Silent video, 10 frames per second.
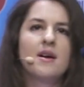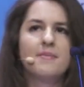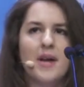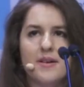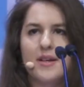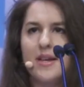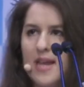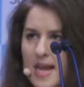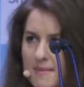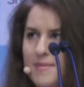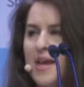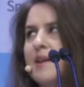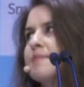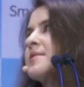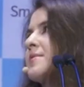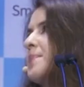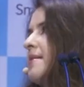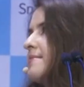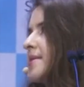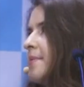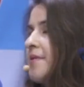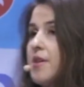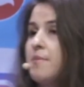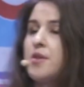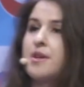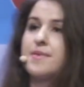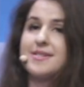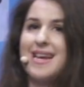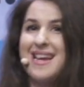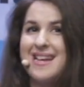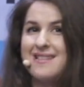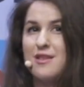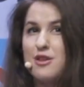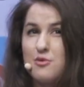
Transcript: I'm not going to name names, but some of them only retain